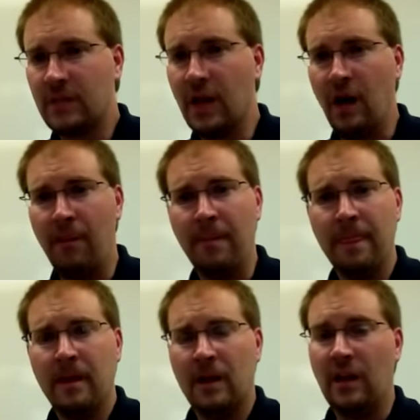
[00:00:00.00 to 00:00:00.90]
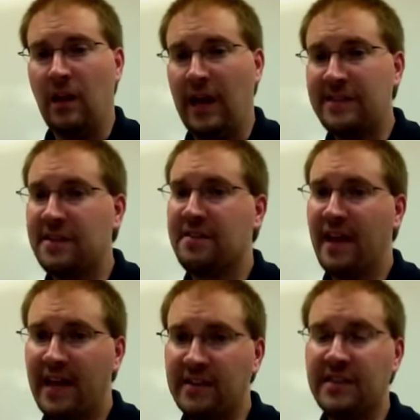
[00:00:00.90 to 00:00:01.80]
Um, lots of
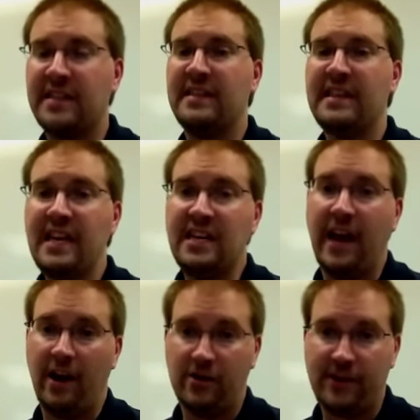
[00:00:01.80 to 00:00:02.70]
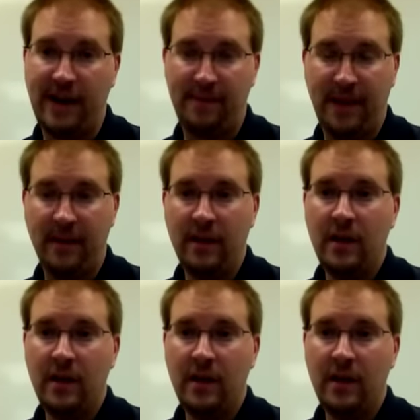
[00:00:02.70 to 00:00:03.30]
things can lead to air trapping.